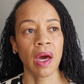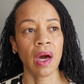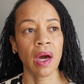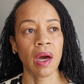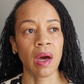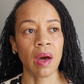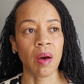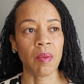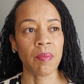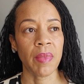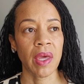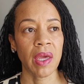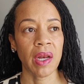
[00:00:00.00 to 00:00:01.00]

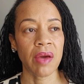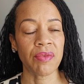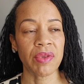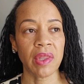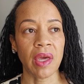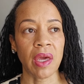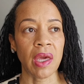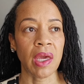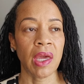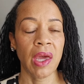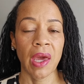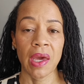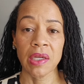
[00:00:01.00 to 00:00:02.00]
and everything.
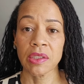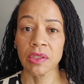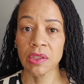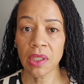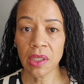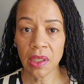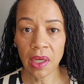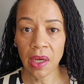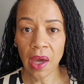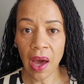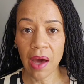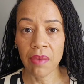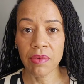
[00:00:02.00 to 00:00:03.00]
She
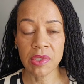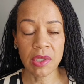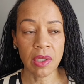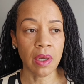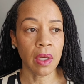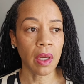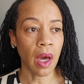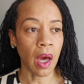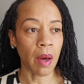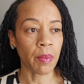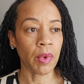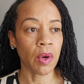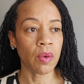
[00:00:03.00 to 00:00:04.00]
did obviously
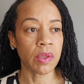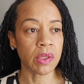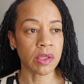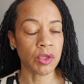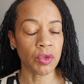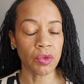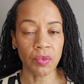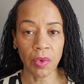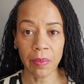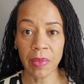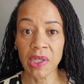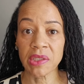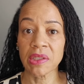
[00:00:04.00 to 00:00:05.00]
go into
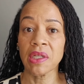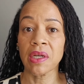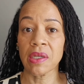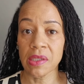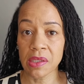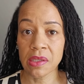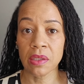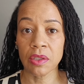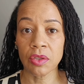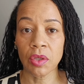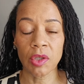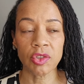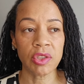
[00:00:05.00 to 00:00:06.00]
remission because,
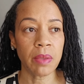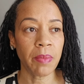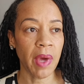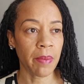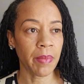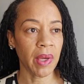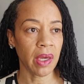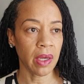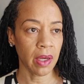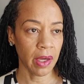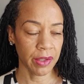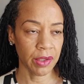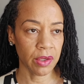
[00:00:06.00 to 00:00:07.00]
she met
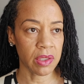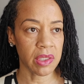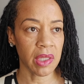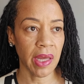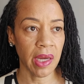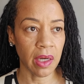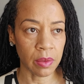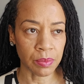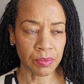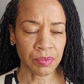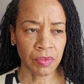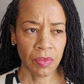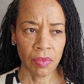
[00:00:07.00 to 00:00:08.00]
me years later.
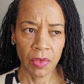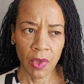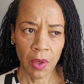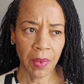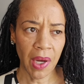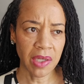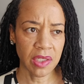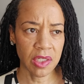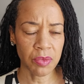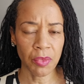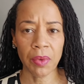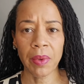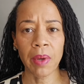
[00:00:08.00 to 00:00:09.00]
But I
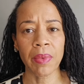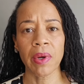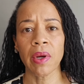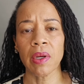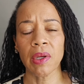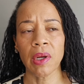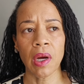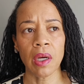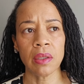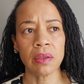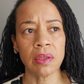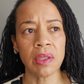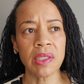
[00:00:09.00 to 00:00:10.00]
just
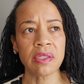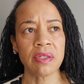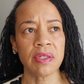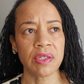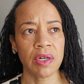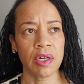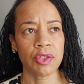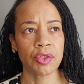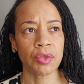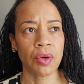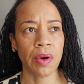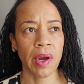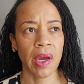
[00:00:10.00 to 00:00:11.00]
remember listening to her
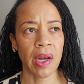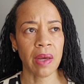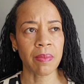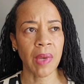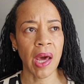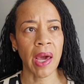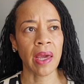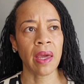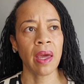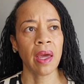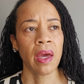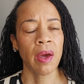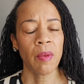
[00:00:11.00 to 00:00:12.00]
story, and I'm like
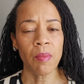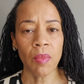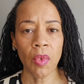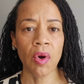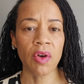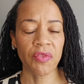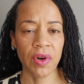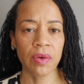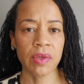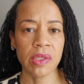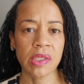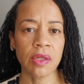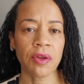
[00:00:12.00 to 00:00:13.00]
more
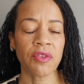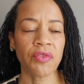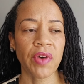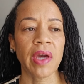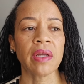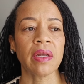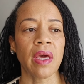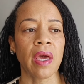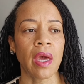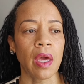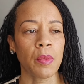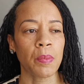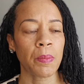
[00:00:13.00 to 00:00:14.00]
focused on the fact
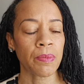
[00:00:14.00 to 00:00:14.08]
that